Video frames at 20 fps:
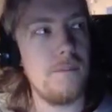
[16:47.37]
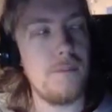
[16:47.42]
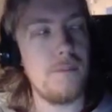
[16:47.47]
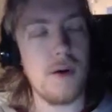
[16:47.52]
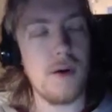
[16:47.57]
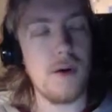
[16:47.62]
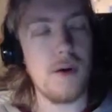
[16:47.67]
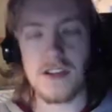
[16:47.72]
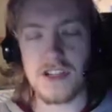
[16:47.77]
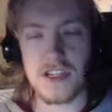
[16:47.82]

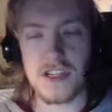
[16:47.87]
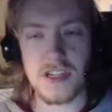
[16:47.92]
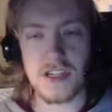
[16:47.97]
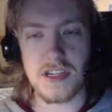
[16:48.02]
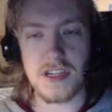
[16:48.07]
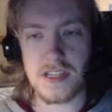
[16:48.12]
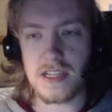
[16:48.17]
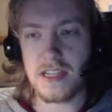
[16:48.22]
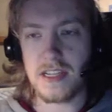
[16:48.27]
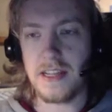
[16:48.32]

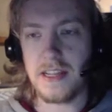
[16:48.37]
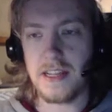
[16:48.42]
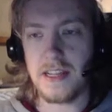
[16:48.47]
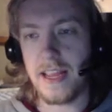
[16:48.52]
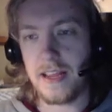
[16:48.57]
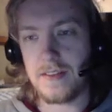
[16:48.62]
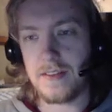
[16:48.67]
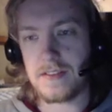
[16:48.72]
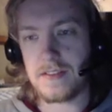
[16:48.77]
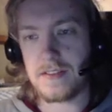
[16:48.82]
branches and
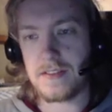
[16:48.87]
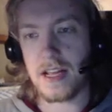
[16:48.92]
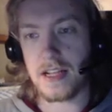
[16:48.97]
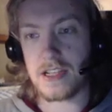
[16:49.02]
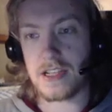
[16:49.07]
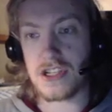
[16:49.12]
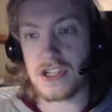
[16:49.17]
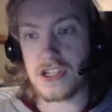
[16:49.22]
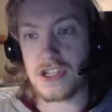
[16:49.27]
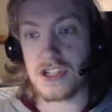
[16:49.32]
leaves
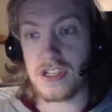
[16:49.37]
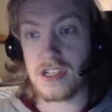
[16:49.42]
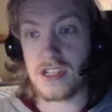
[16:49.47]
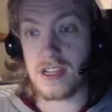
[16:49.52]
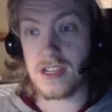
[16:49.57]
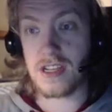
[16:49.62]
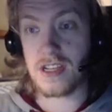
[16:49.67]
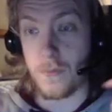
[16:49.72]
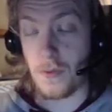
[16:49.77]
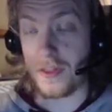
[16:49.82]
that,
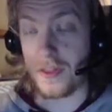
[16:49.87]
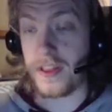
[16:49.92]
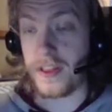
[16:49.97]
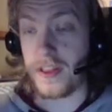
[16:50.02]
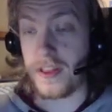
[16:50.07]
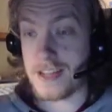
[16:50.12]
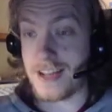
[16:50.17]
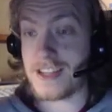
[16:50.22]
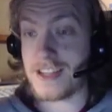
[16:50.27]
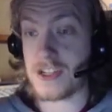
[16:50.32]
with the
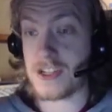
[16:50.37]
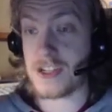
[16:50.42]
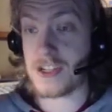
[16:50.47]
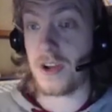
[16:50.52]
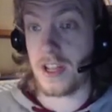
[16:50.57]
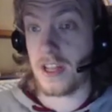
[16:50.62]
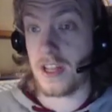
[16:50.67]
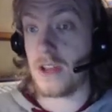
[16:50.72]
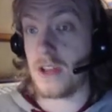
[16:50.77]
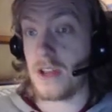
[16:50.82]
intention
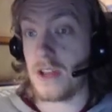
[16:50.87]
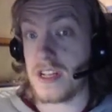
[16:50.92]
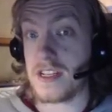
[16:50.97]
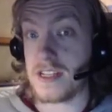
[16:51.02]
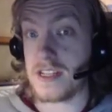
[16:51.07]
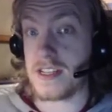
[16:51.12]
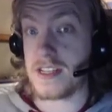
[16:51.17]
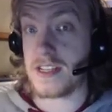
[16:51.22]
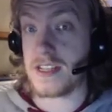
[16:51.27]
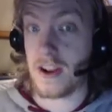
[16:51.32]
we can use
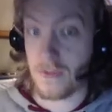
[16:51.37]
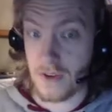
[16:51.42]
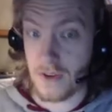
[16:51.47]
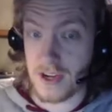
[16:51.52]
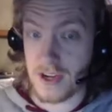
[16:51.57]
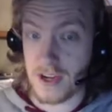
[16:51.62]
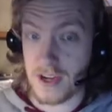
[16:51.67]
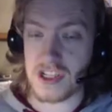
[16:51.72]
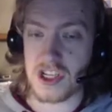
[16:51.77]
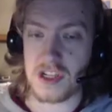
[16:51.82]
these as
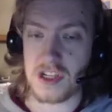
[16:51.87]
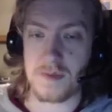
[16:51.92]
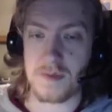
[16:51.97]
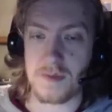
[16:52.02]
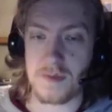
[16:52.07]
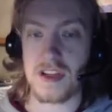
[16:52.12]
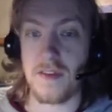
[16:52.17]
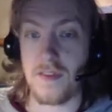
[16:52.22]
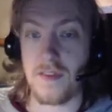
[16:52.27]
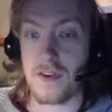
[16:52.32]
decorations,
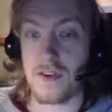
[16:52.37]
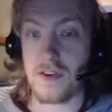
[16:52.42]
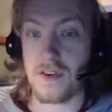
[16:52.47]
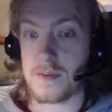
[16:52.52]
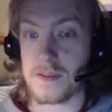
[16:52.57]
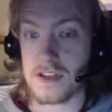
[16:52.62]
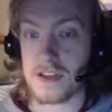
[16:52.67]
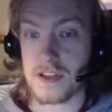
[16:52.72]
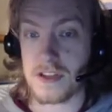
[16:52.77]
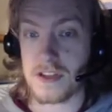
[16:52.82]
especially for
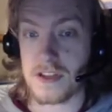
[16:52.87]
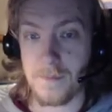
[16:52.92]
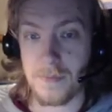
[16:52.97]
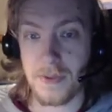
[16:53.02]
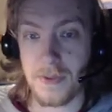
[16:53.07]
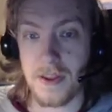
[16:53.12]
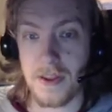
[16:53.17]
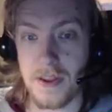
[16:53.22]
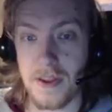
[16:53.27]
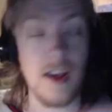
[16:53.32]
Christmas.
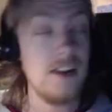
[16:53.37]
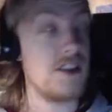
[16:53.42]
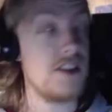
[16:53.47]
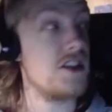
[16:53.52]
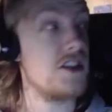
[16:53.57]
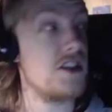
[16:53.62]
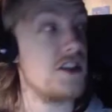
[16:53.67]
And she